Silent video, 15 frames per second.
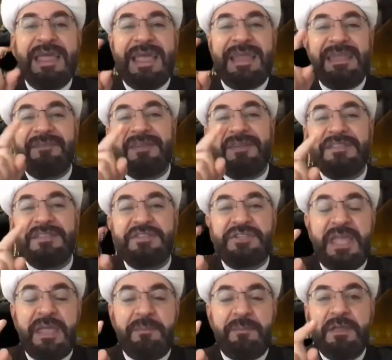and even its
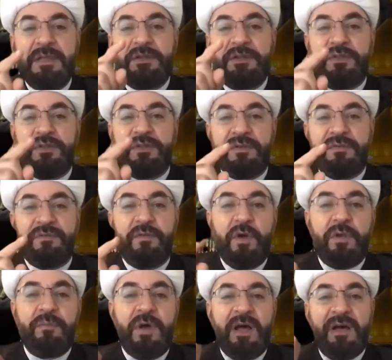shape to the
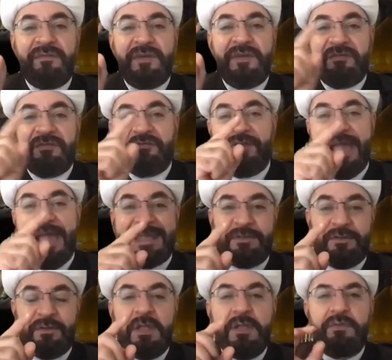form of a
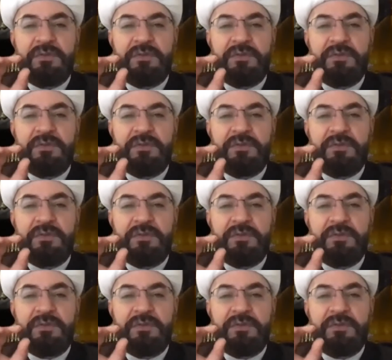fractal,